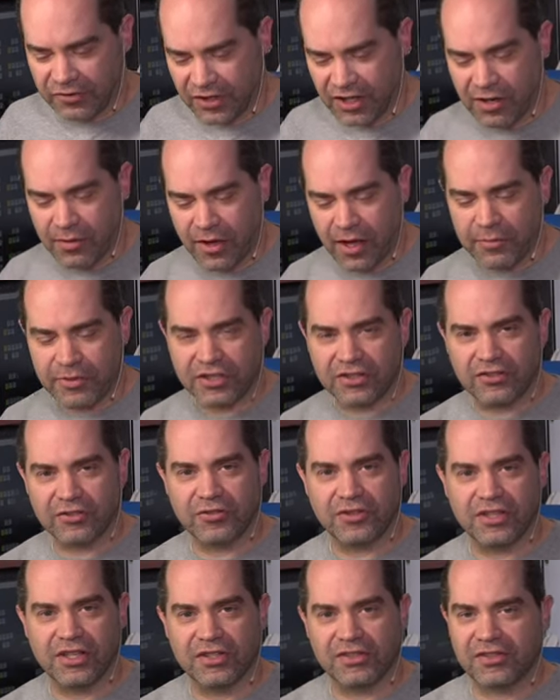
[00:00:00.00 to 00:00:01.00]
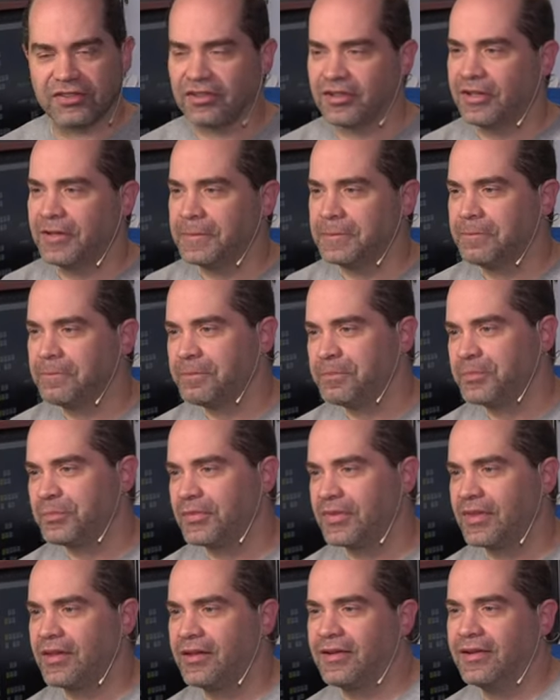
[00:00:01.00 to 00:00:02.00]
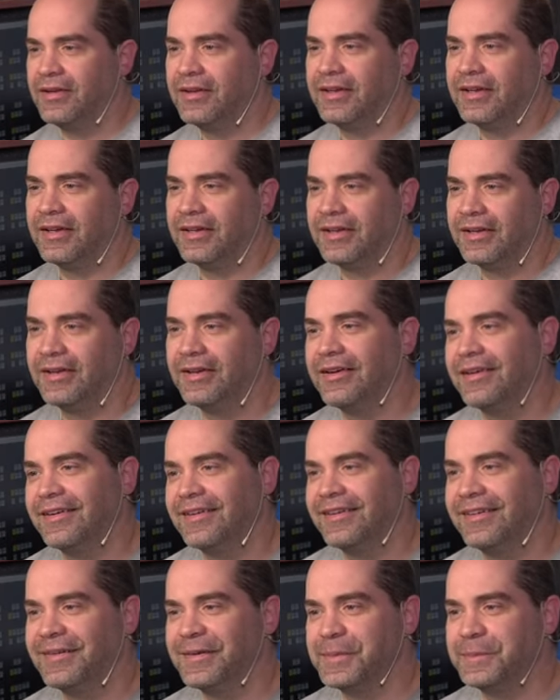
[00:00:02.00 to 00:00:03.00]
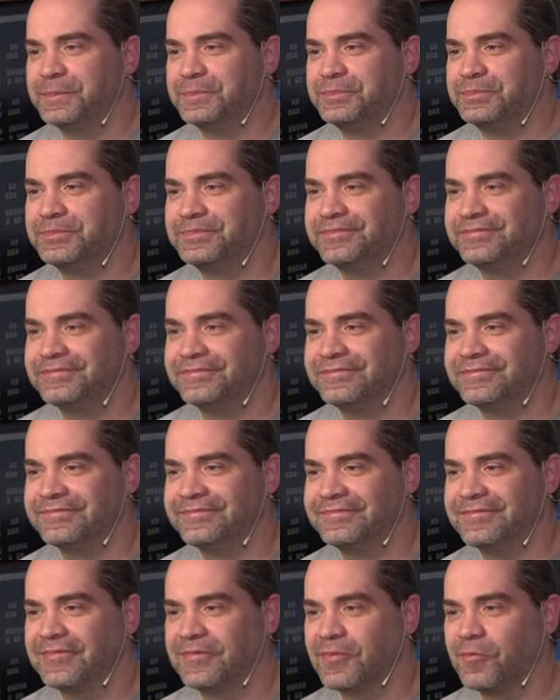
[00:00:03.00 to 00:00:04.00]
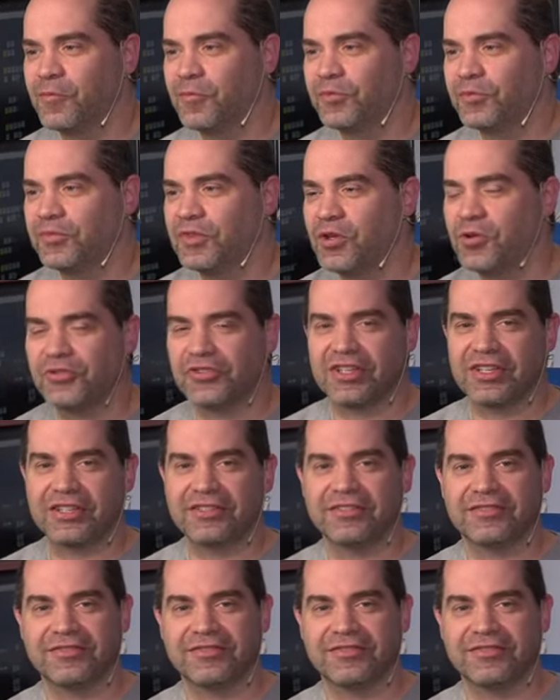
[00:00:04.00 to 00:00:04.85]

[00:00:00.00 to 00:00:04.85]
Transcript: And I, I'm going to do this um, using